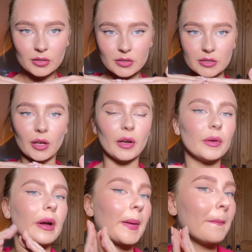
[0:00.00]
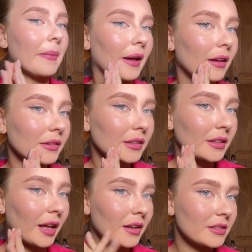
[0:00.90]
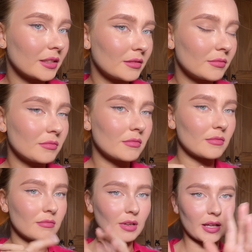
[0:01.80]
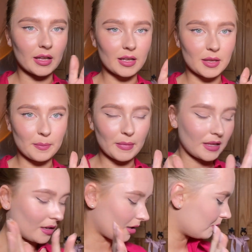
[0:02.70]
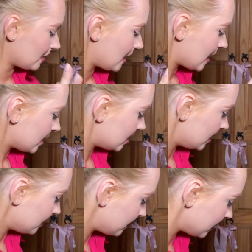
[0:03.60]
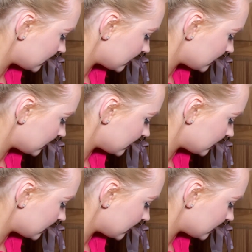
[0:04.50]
So I'm back, I've done my makeup. Just need to put